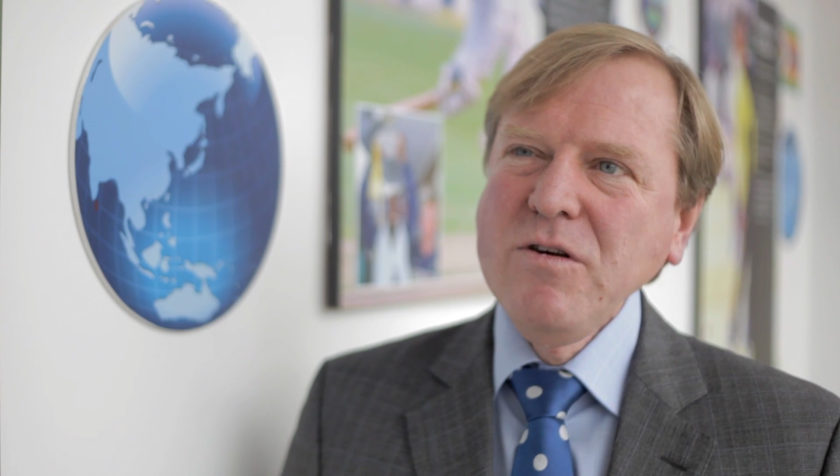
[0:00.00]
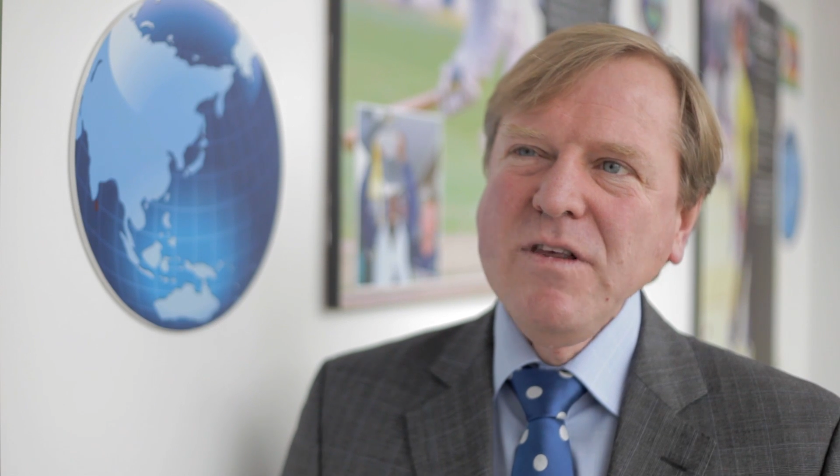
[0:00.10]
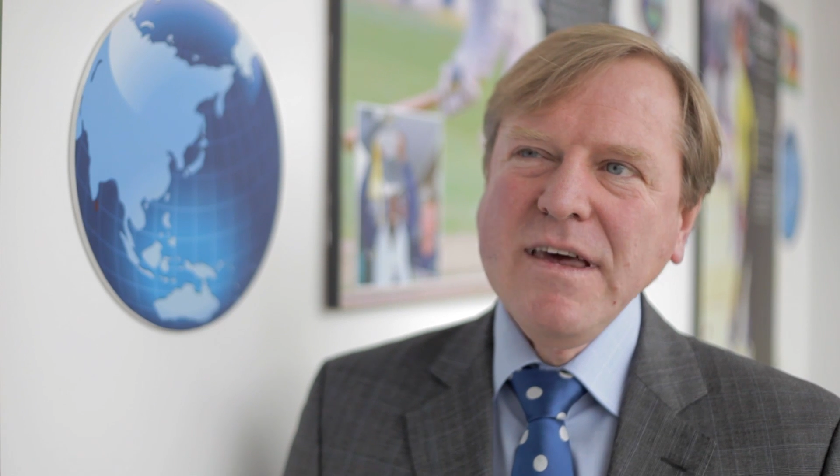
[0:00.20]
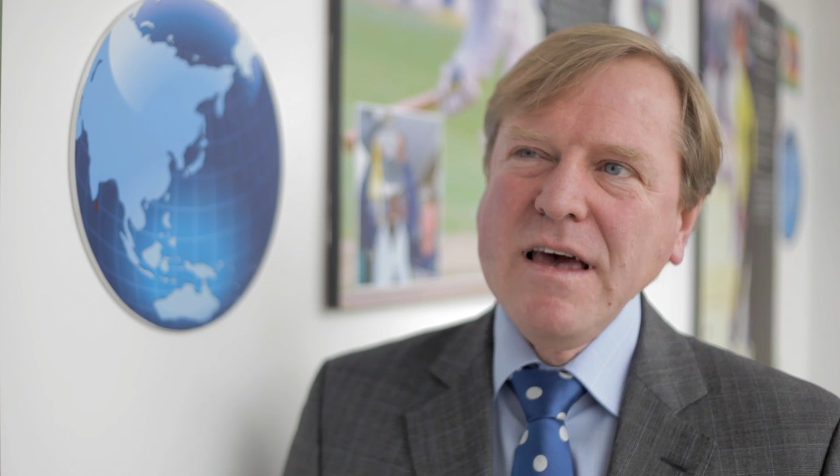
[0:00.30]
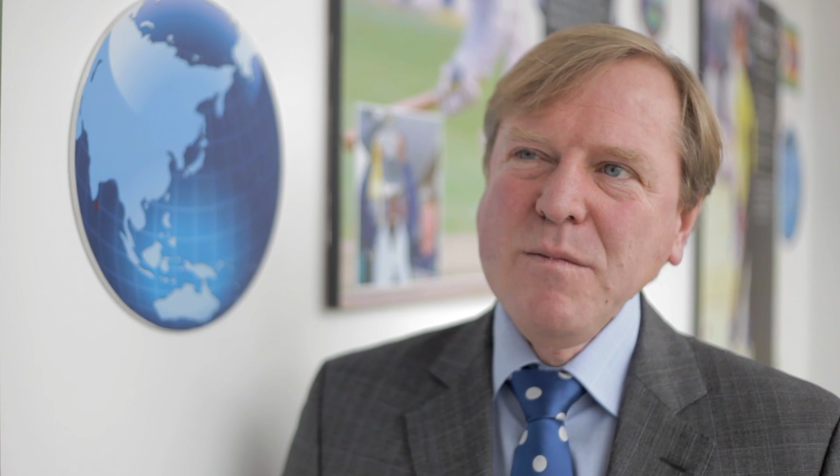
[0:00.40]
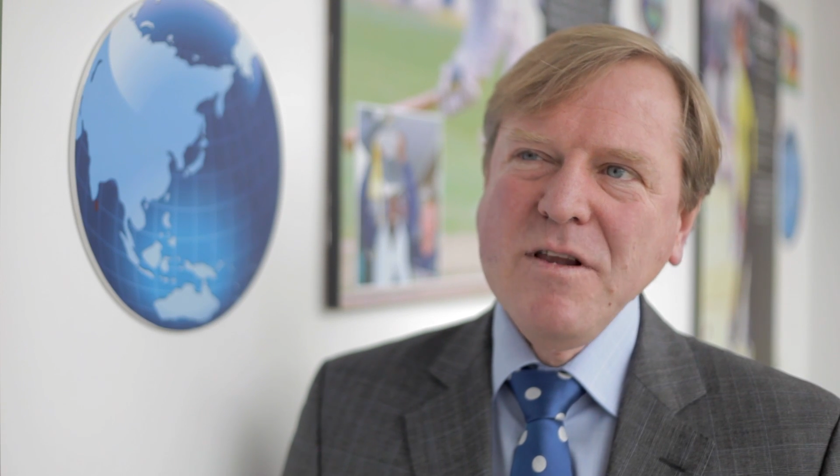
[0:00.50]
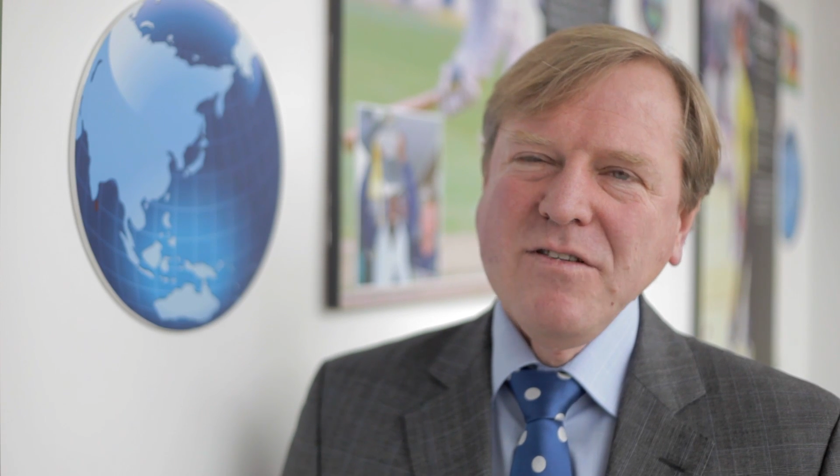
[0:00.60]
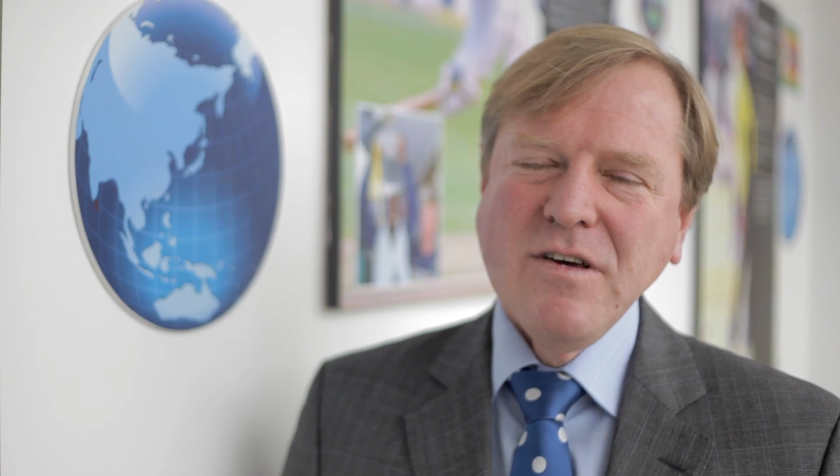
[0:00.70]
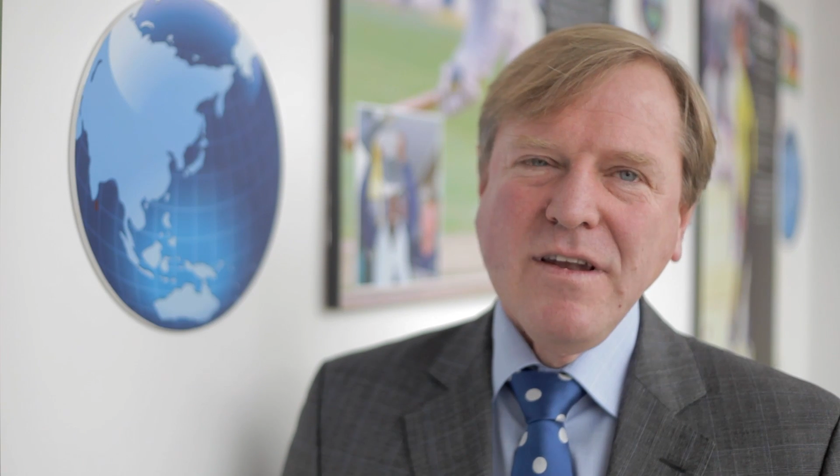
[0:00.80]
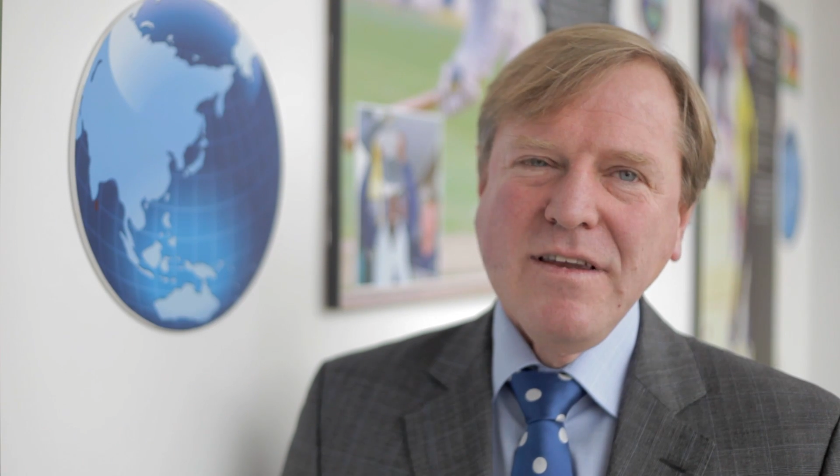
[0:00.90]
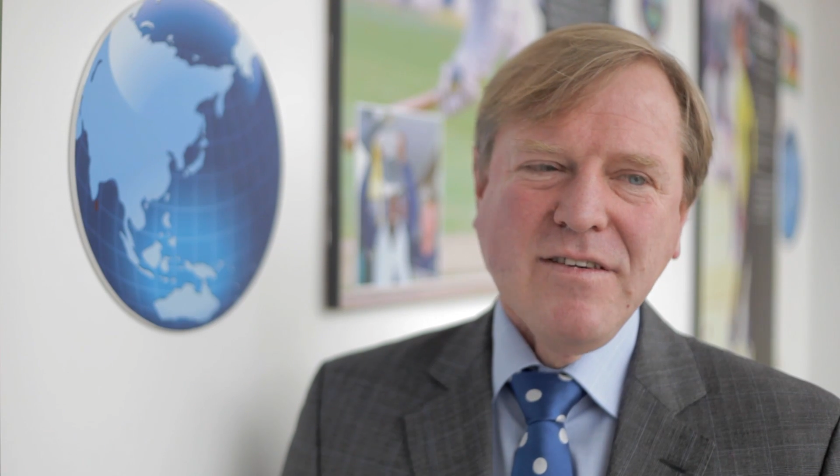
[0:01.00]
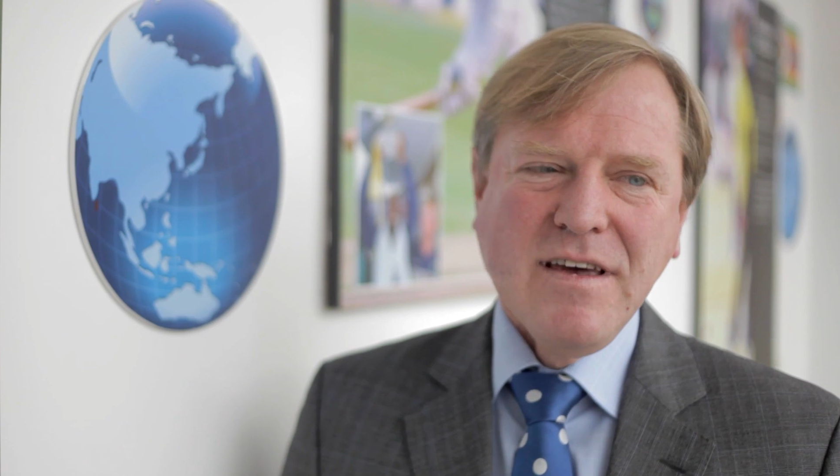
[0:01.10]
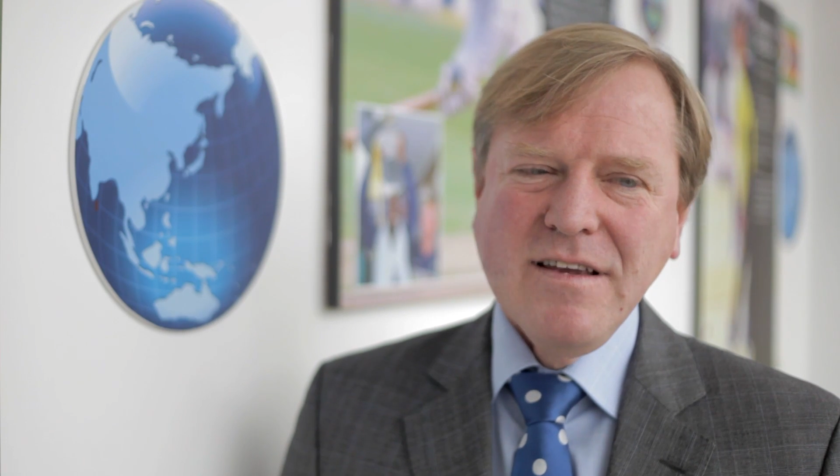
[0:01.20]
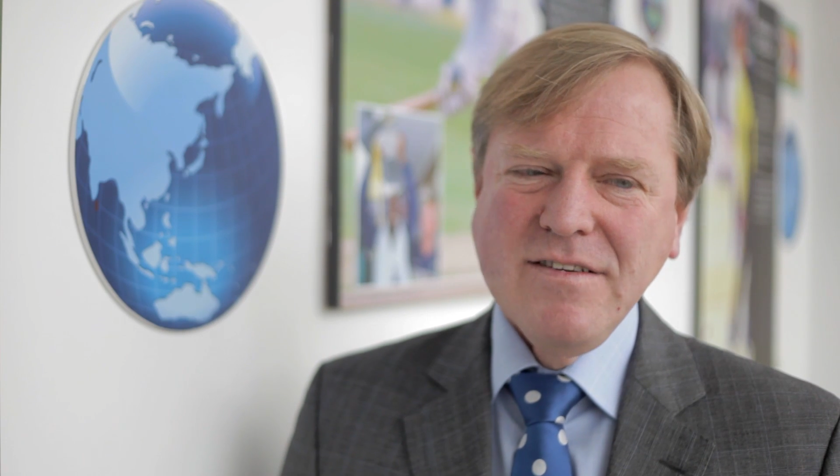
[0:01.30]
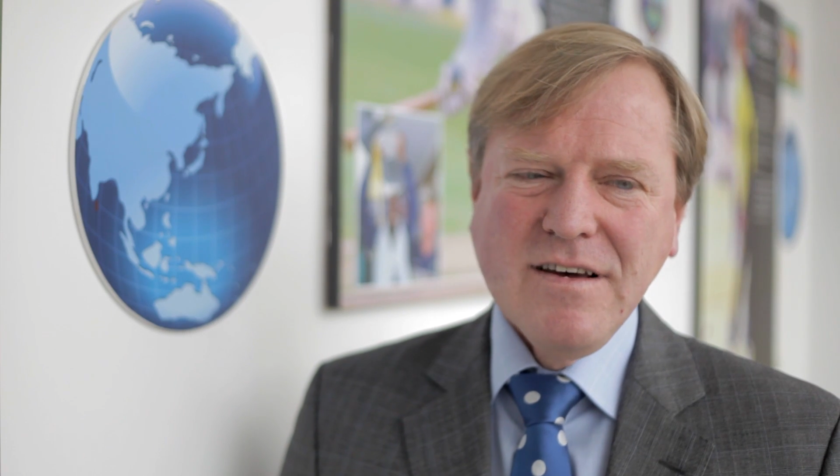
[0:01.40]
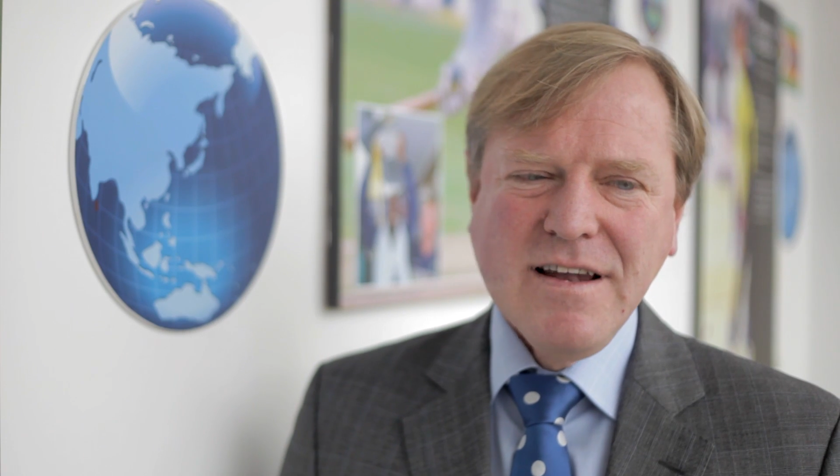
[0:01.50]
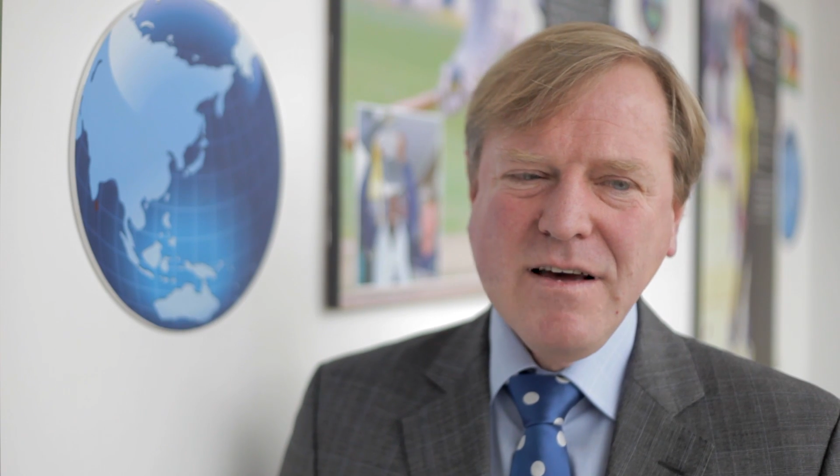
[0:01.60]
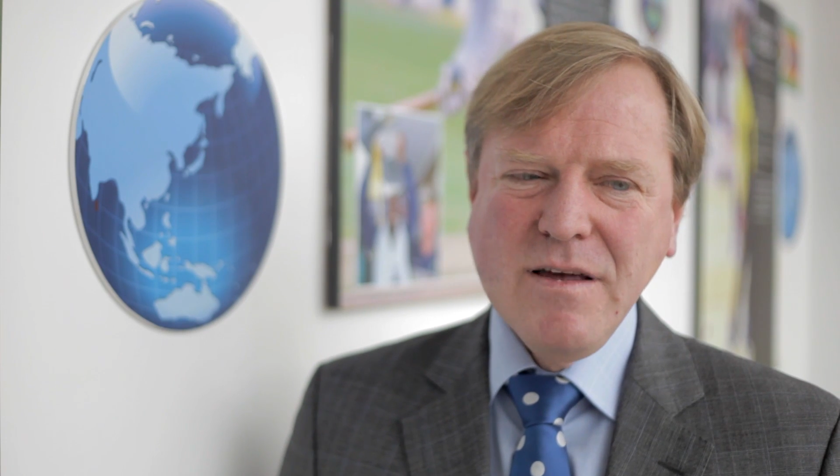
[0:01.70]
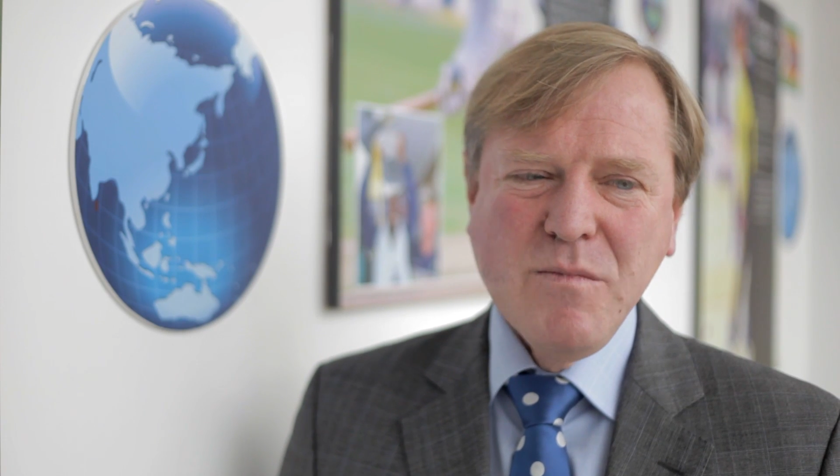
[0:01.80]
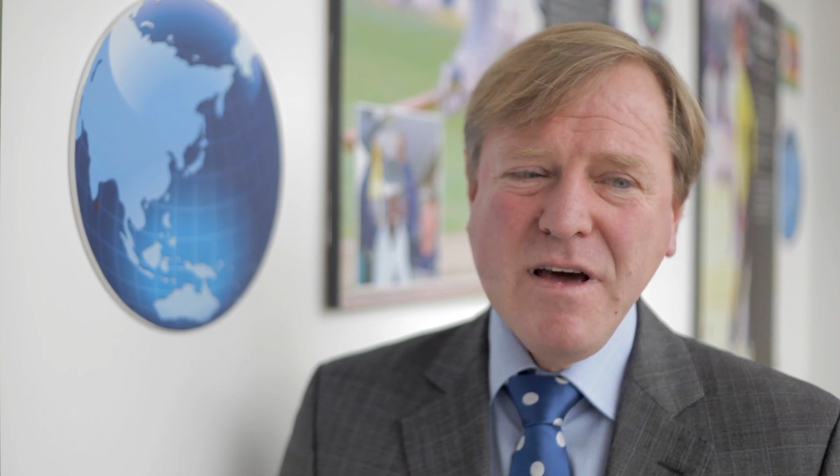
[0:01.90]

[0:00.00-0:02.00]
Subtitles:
knew the game inside out.